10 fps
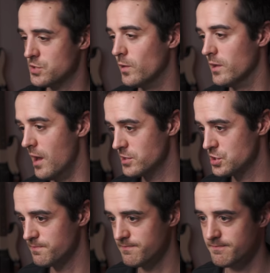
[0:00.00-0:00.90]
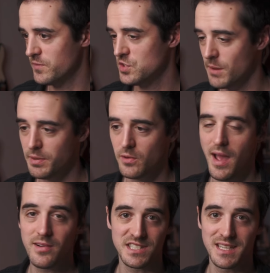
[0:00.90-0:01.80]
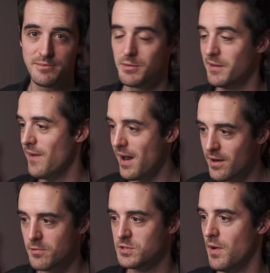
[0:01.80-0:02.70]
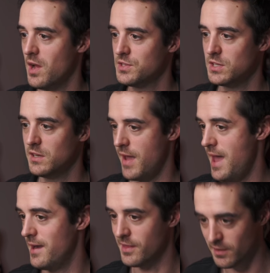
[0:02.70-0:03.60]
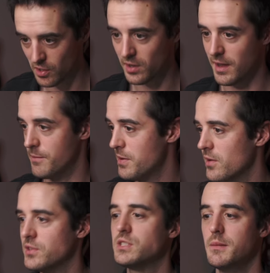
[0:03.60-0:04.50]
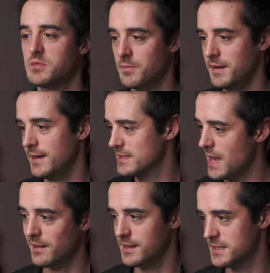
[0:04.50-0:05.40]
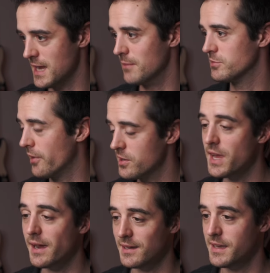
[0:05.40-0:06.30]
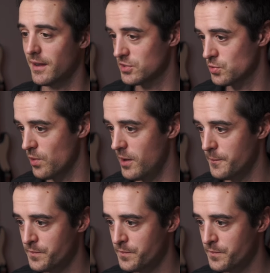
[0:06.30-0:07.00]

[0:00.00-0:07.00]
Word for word: will launch. Jumping around, it seems to be very responsive and the look and appearance seems to be exactly the same as far as I can tell as well.